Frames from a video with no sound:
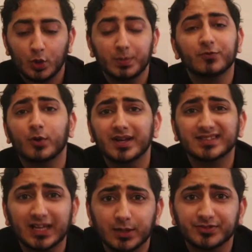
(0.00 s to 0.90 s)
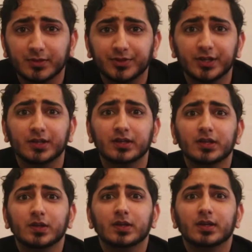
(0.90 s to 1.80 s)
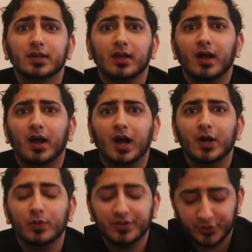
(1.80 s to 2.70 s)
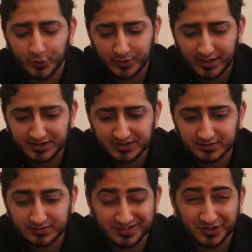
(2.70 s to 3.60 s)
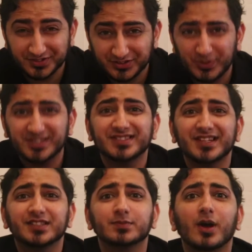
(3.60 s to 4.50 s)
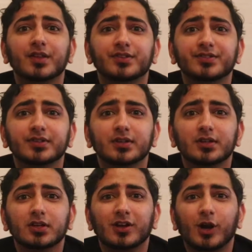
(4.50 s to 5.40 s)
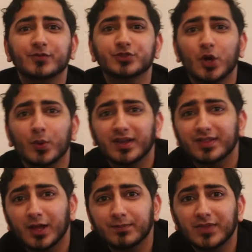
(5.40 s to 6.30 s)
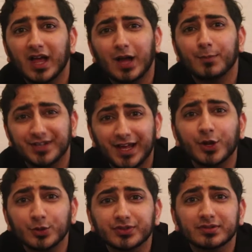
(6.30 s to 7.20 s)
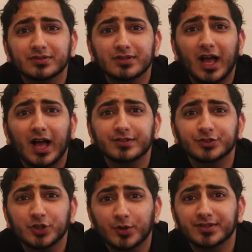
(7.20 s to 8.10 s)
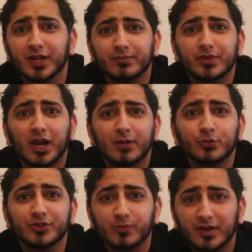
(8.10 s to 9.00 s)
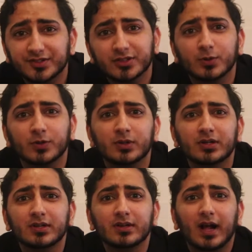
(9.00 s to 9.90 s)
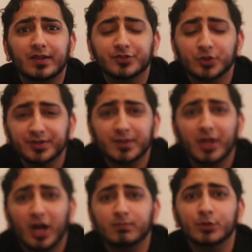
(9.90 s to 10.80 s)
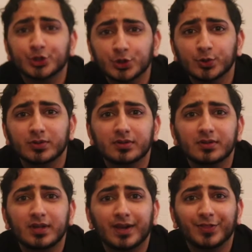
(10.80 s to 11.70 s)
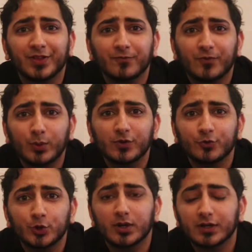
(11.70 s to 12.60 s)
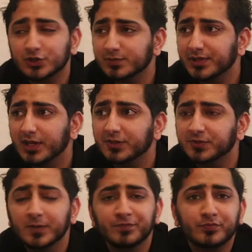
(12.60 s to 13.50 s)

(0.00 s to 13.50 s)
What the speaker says: before I tell them something, I went through this 3 to 6 months of showing them that I'm an adult and showing them that I'm responsible and showing them that I'm mature. And I think very few entrepreneurs